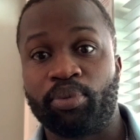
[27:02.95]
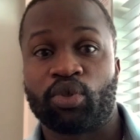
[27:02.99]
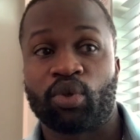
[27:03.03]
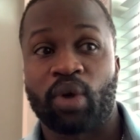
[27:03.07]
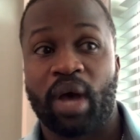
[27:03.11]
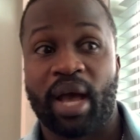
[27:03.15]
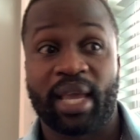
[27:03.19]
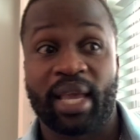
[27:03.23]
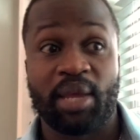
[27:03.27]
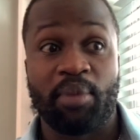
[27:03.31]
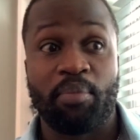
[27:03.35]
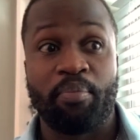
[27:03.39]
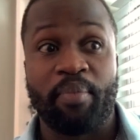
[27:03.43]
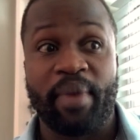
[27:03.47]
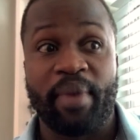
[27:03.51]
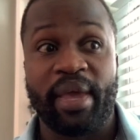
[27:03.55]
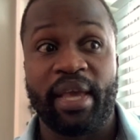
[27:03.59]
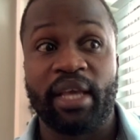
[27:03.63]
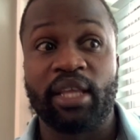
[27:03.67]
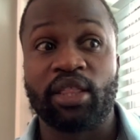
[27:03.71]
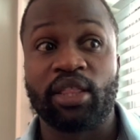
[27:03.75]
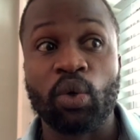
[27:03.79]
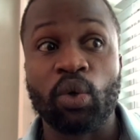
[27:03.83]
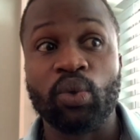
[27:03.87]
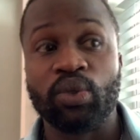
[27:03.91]
I can make
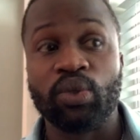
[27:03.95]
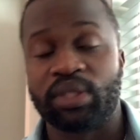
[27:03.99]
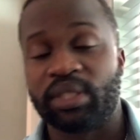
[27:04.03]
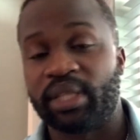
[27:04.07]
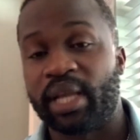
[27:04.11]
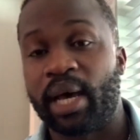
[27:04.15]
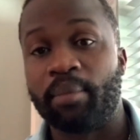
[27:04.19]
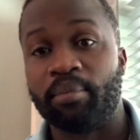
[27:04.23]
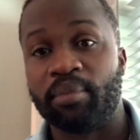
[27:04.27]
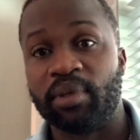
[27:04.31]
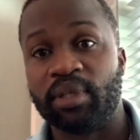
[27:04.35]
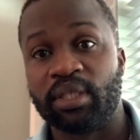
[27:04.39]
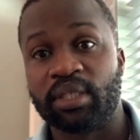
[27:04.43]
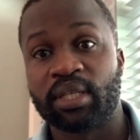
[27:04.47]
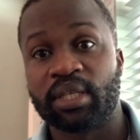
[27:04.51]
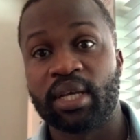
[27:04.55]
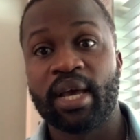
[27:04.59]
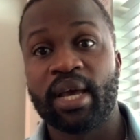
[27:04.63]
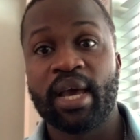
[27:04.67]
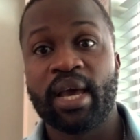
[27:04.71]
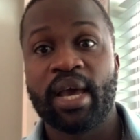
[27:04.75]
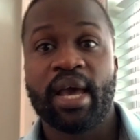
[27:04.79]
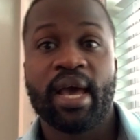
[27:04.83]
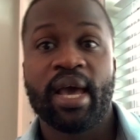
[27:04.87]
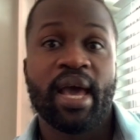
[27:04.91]
those numbers.
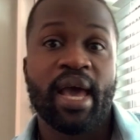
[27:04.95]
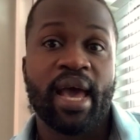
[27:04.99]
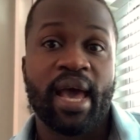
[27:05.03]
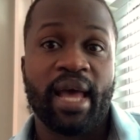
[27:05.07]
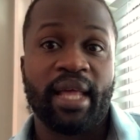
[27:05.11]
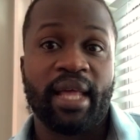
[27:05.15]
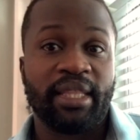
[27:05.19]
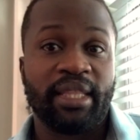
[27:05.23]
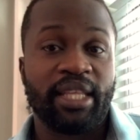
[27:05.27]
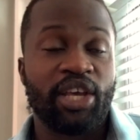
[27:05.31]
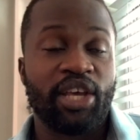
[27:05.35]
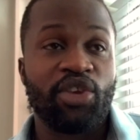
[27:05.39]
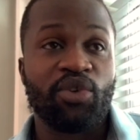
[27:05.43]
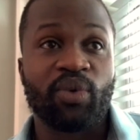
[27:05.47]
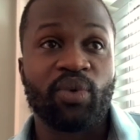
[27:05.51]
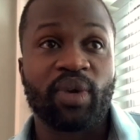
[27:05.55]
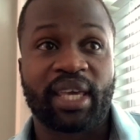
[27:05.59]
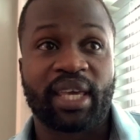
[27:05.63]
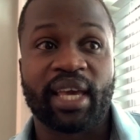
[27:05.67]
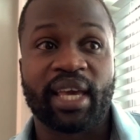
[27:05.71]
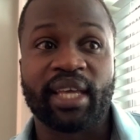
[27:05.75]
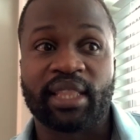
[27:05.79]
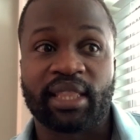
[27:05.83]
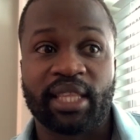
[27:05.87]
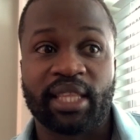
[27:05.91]
And then you
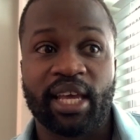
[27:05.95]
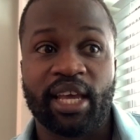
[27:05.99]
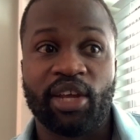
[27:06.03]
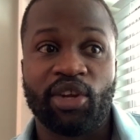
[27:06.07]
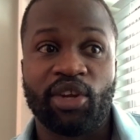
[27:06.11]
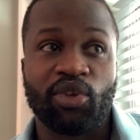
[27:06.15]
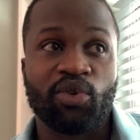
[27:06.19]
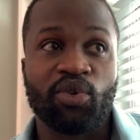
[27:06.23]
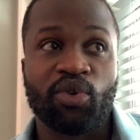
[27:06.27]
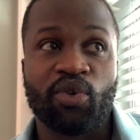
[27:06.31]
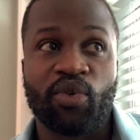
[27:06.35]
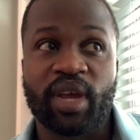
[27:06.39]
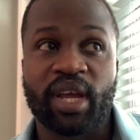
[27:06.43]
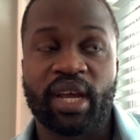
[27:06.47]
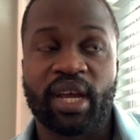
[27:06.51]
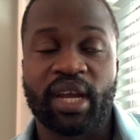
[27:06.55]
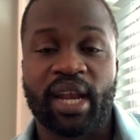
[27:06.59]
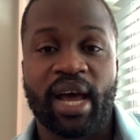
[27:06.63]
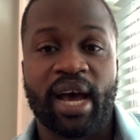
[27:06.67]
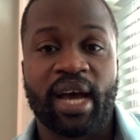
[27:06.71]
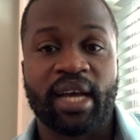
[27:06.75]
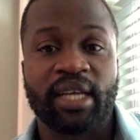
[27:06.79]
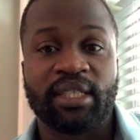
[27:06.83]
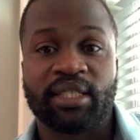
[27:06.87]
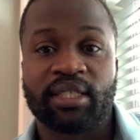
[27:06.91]
get there and you
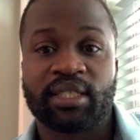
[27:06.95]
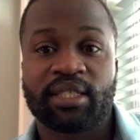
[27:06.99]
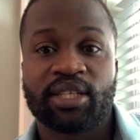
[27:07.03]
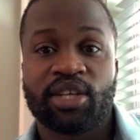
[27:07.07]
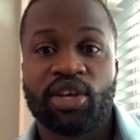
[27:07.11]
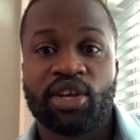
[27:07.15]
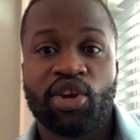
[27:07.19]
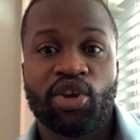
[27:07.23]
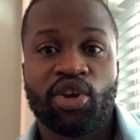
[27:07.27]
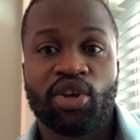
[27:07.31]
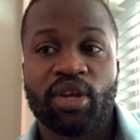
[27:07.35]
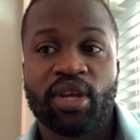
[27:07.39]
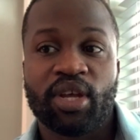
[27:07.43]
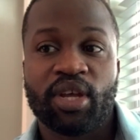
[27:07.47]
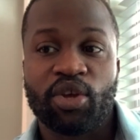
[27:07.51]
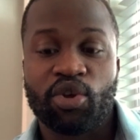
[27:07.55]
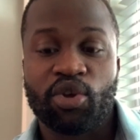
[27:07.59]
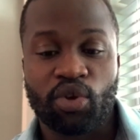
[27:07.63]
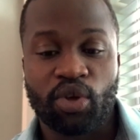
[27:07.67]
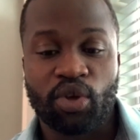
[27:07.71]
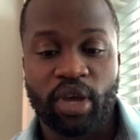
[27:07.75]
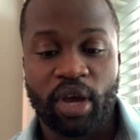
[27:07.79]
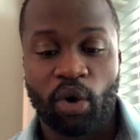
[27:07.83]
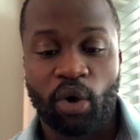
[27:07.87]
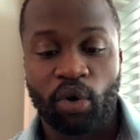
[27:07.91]
realize
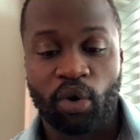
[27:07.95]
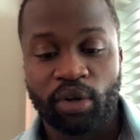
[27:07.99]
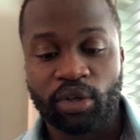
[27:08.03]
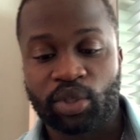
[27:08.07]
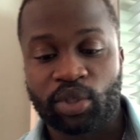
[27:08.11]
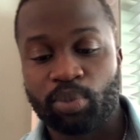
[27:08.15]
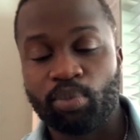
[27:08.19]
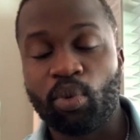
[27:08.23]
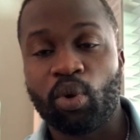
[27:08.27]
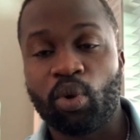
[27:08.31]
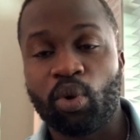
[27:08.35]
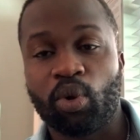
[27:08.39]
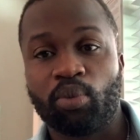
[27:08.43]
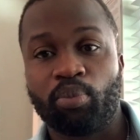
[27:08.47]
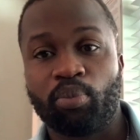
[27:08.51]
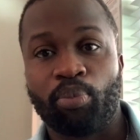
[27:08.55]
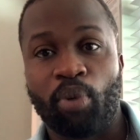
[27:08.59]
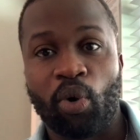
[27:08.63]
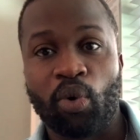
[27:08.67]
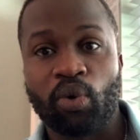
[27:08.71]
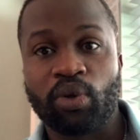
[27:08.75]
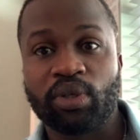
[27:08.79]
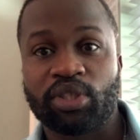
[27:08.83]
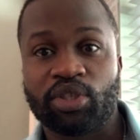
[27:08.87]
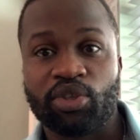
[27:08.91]
on a small
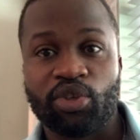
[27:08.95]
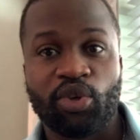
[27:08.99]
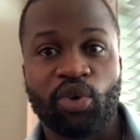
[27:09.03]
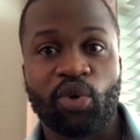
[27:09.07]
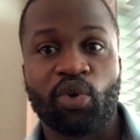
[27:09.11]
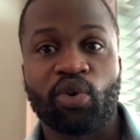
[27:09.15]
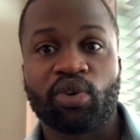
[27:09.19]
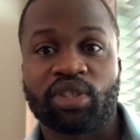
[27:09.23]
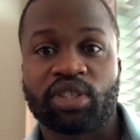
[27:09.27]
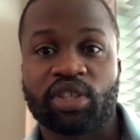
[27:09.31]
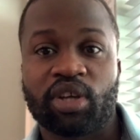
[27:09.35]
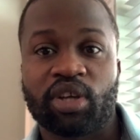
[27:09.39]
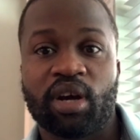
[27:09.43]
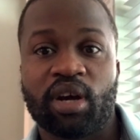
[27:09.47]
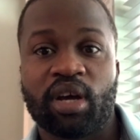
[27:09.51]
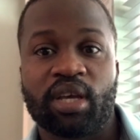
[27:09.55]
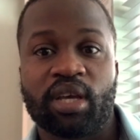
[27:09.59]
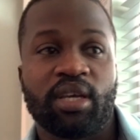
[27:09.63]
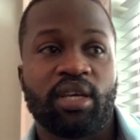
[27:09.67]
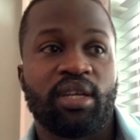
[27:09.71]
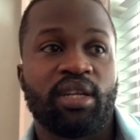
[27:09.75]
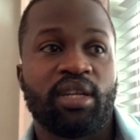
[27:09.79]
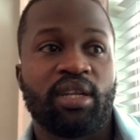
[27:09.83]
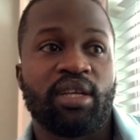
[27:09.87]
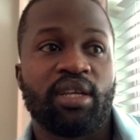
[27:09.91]
boat, your
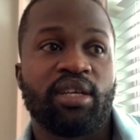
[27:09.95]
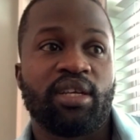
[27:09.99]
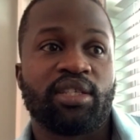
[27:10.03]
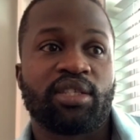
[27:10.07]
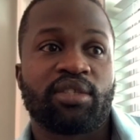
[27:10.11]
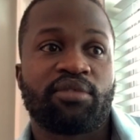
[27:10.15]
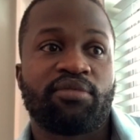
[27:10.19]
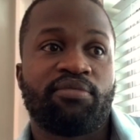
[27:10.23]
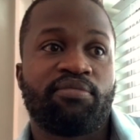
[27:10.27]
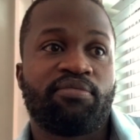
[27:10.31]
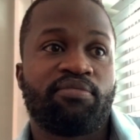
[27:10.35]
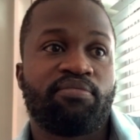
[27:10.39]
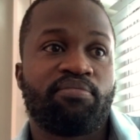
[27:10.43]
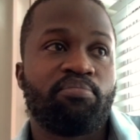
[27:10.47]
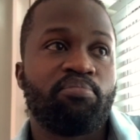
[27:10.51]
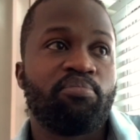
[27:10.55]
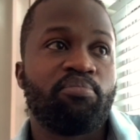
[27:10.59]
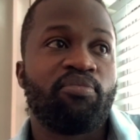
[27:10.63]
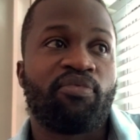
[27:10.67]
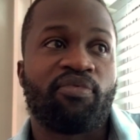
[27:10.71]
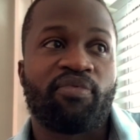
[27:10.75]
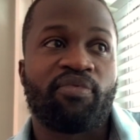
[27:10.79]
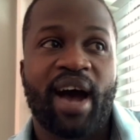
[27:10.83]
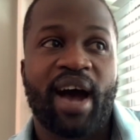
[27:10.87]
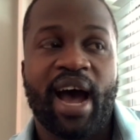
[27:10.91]
target is
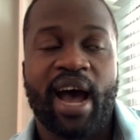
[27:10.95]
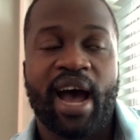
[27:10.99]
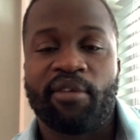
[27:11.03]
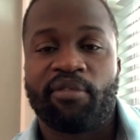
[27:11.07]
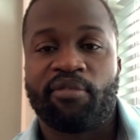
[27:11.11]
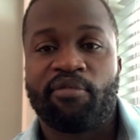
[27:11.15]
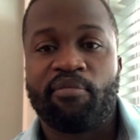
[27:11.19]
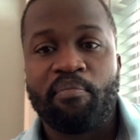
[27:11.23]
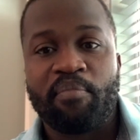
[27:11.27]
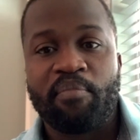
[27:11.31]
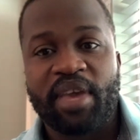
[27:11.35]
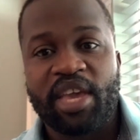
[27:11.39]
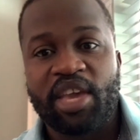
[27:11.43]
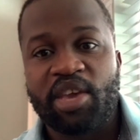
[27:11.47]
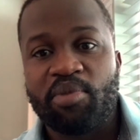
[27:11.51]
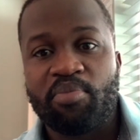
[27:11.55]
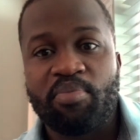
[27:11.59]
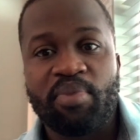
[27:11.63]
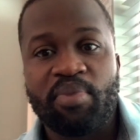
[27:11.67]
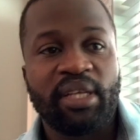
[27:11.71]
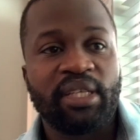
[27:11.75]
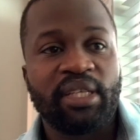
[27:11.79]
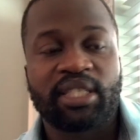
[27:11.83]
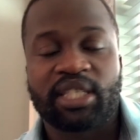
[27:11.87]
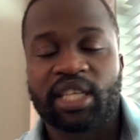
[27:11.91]
5,
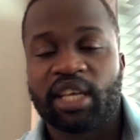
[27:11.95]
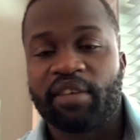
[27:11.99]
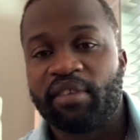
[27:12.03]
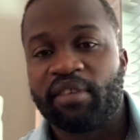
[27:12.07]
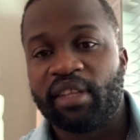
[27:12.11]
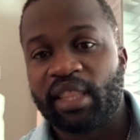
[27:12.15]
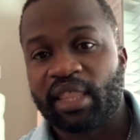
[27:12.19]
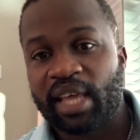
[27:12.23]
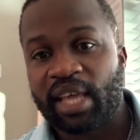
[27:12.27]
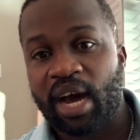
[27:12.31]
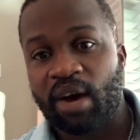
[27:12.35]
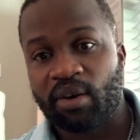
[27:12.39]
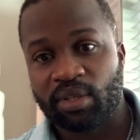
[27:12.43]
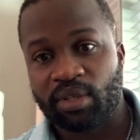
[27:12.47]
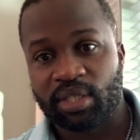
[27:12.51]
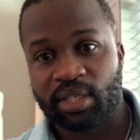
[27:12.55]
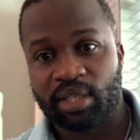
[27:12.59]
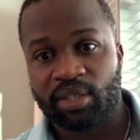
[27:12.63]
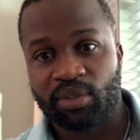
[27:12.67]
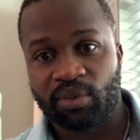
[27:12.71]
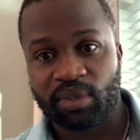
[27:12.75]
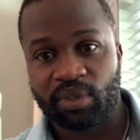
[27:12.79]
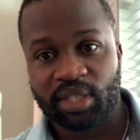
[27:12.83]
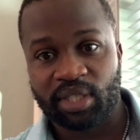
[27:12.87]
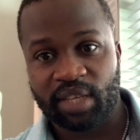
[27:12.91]
maybe 7,000
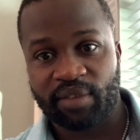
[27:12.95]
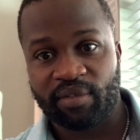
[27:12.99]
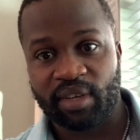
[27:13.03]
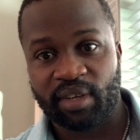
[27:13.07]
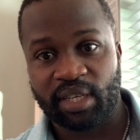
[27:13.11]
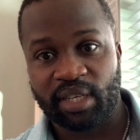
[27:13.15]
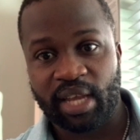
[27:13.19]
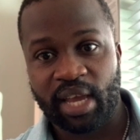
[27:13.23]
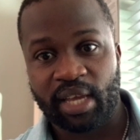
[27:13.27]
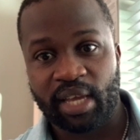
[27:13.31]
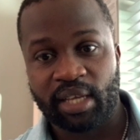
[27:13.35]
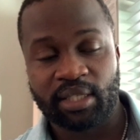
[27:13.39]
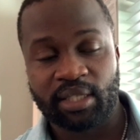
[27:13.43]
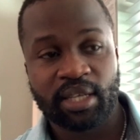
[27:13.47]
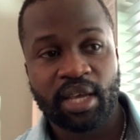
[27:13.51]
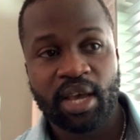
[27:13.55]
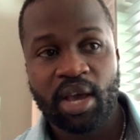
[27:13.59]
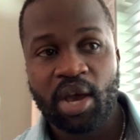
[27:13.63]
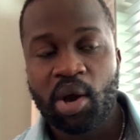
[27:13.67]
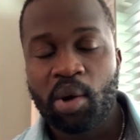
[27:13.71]
on 7 days.